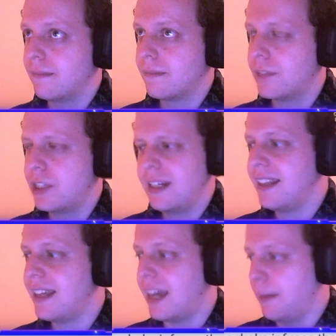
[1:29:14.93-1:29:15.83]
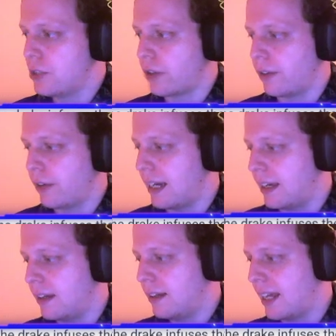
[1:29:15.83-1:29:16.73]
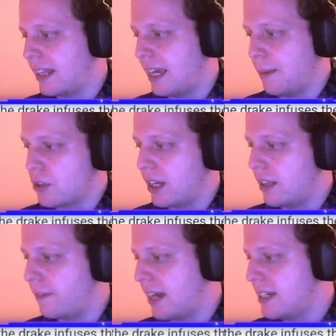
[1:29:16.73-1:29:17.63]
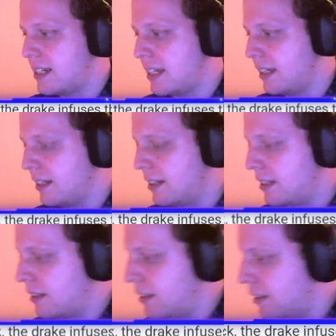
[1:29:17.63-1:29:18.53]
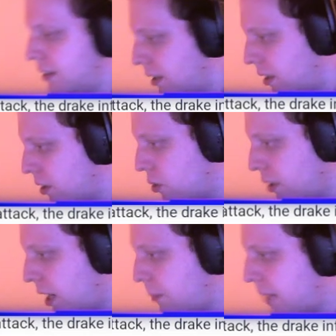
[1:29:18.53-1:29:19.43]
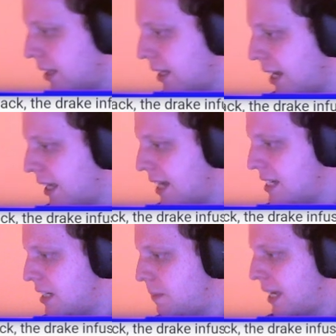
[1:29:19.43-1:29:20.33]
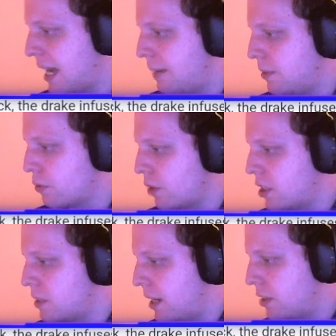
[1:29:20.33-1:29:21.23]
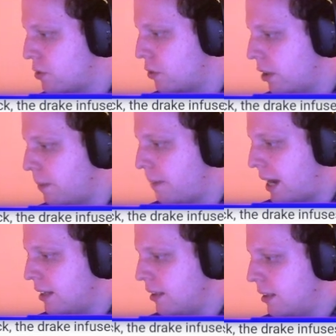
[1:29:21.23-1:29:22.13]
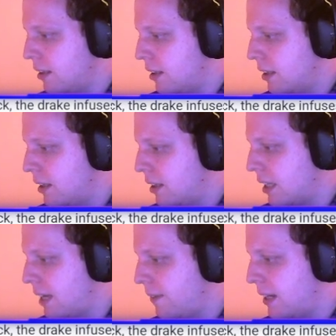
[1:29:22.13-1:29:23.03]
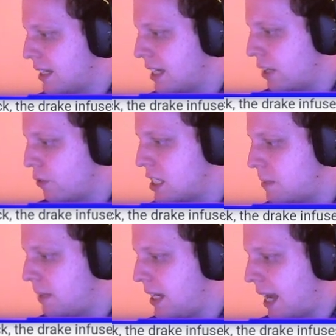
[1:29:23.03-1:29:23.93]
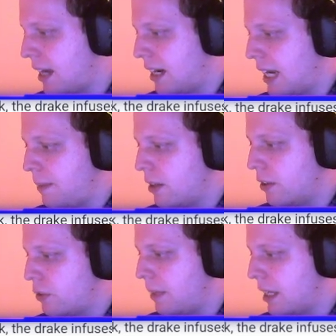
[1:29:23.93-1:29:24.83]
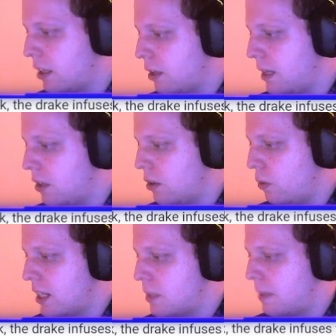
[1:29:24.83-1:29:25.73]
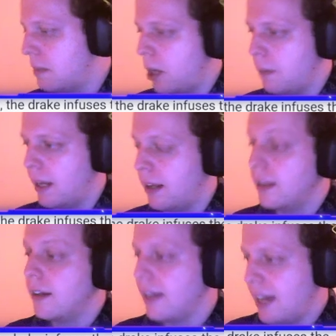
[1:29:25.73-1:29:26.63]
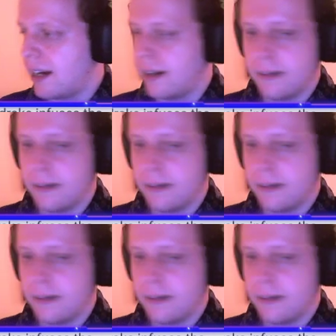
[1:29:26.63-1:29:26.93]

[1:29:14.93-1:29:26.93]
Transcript: just like the imagery, really. Like the imagery, the fantasy. The cool combat thing, I guess, is being able to throw spells through your companion. Given its increased speed and climbing or swimming, it could be a good way to be mobile. Yeah.